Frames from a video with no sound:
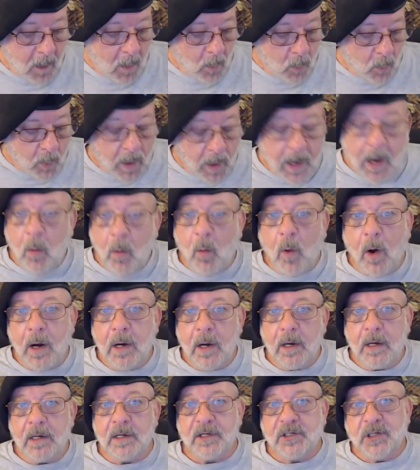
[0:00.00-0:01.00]
what I
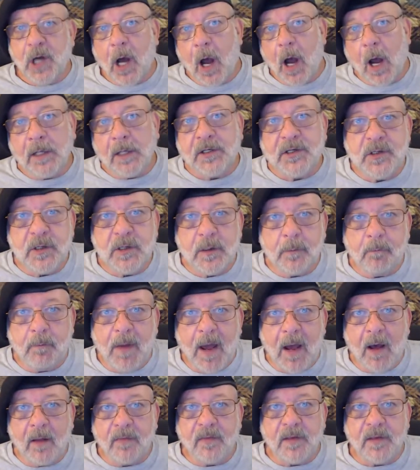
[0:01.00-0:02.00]
wanted to talk to you
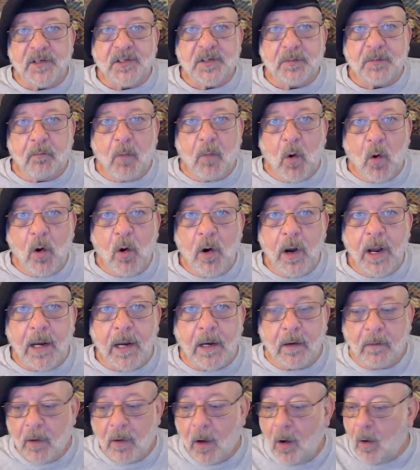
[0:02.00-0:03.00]
about this
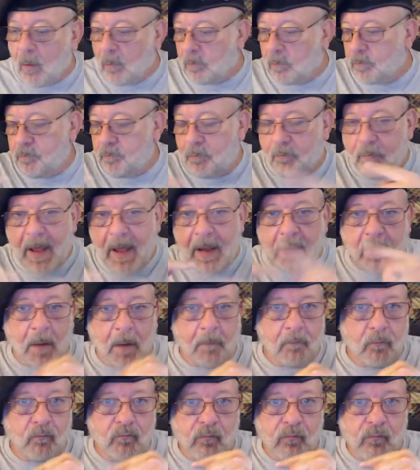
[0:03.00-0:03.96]
morning. Oh, back up.